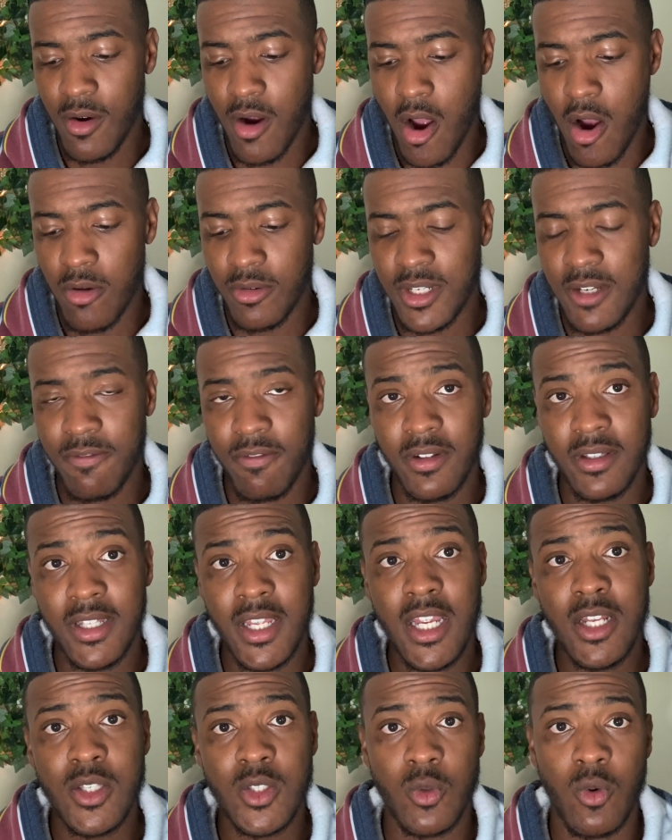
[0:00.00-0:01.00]
out different
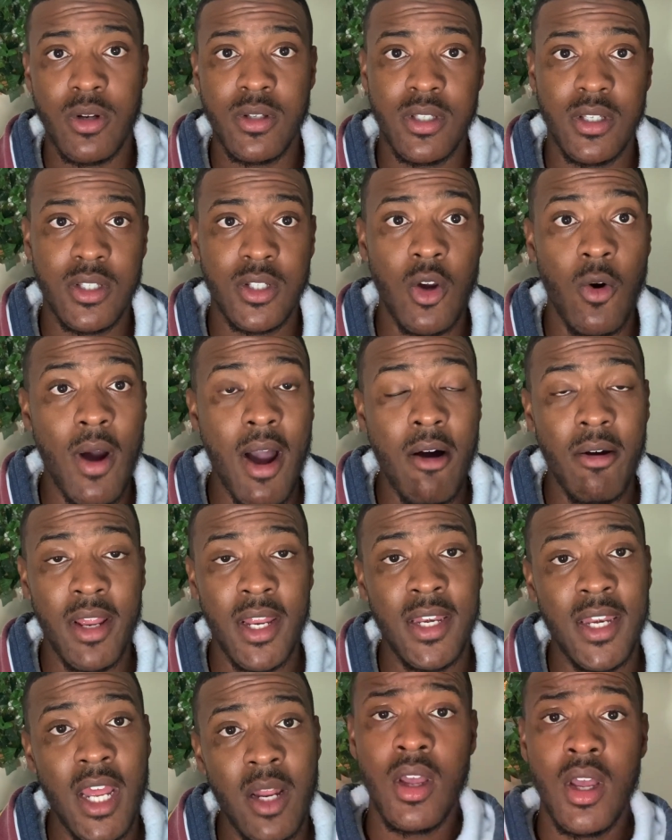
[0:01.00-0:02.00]
lead sources, go out
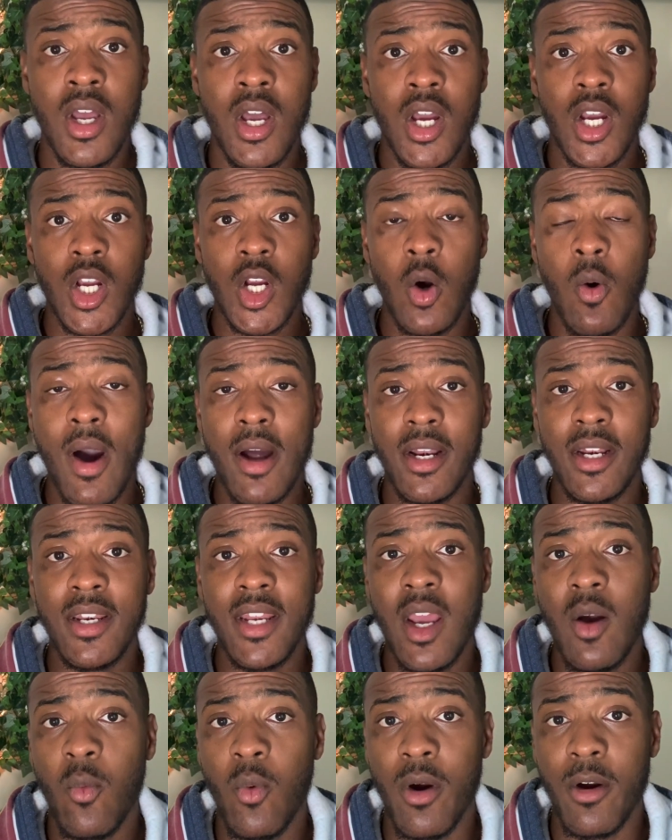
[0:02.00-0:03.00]
and
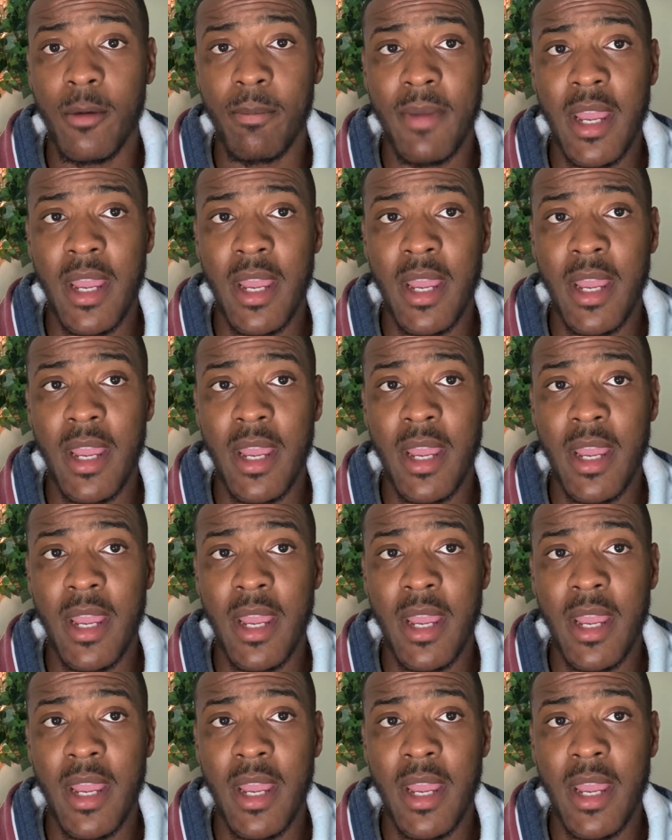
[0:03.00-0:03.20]
network.